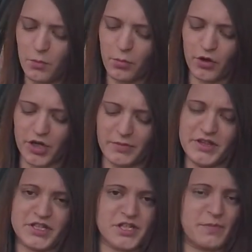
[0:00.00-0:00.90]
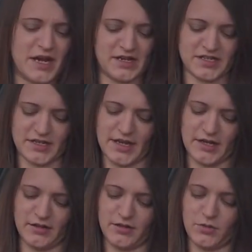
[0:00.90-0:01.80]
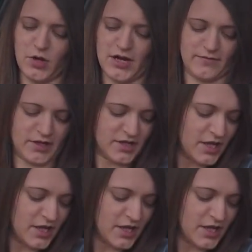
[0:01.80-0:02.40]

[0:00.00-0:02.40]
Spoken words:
putting them in the spares thing, whatever.